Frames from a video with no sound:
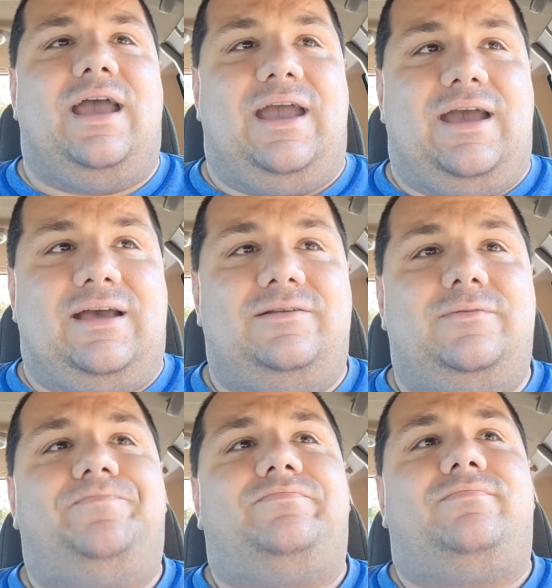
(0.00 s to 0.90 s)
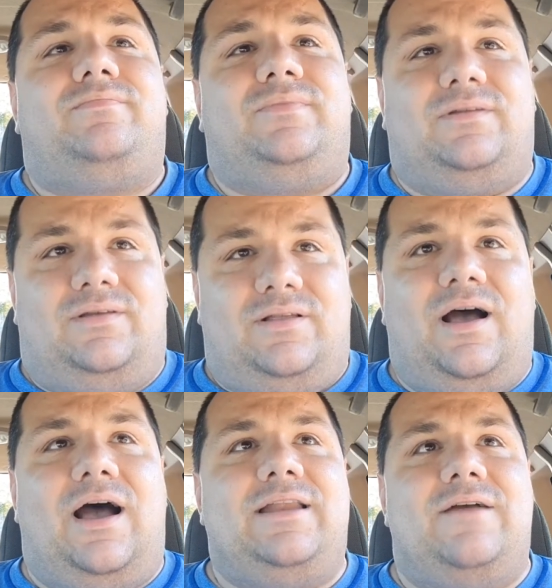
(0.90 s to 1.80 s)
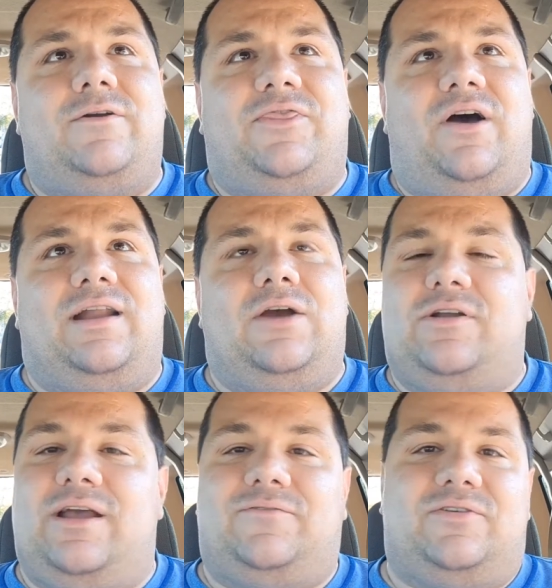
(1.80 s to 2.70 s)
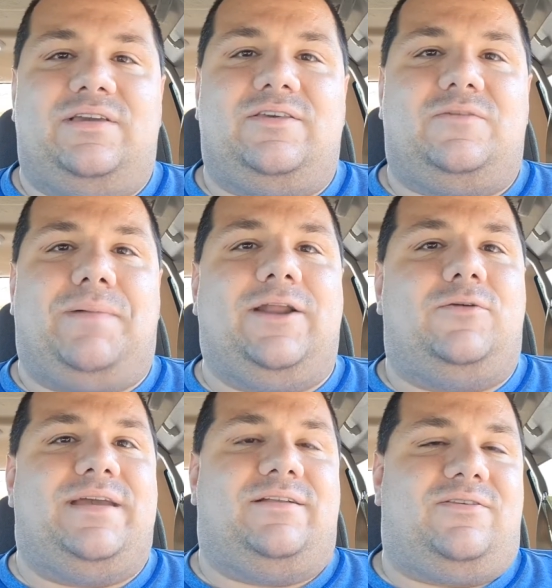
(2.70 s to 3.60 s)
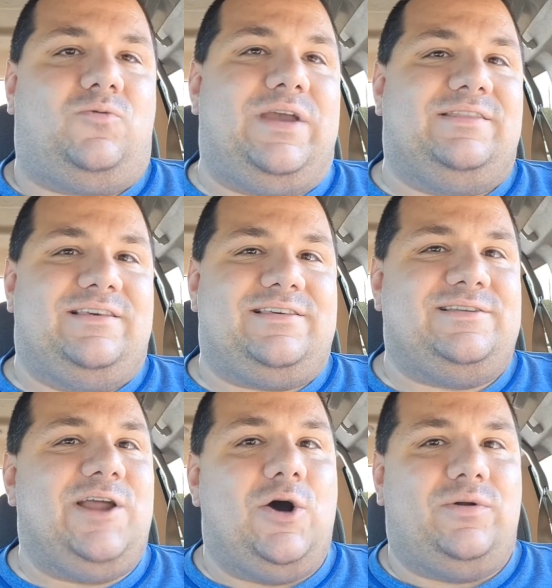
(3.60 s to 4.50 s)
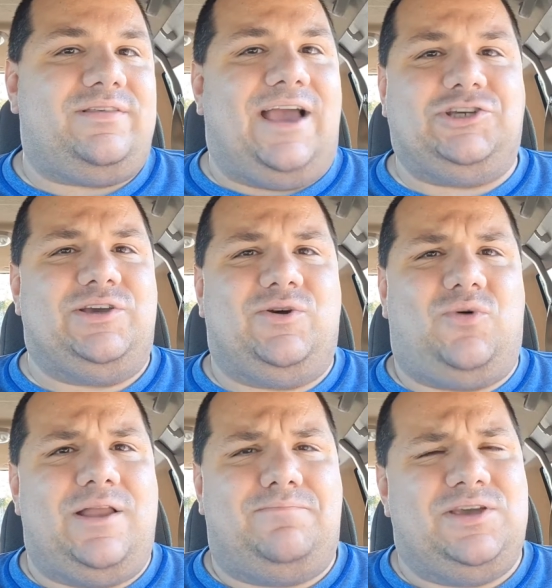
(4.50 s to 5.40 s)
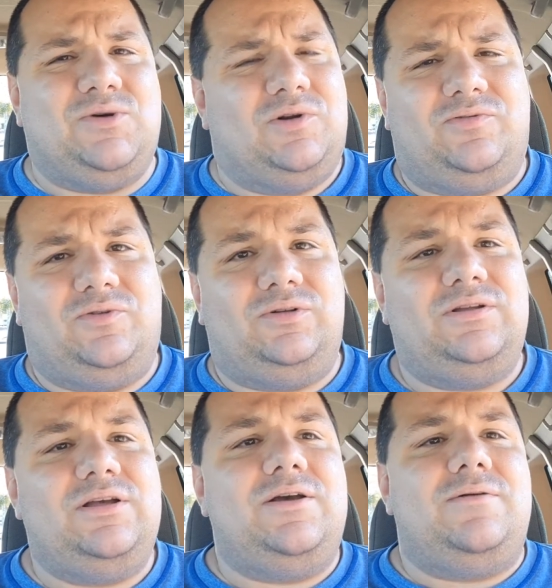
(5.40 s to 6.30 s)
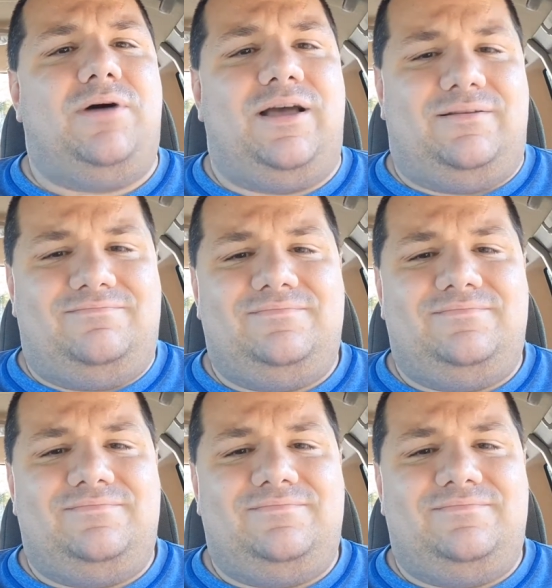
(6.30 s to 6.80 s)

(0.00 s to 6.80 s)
And I never thought I would ever see Spider-Man swing in the snow. It's actually quite beautiful. But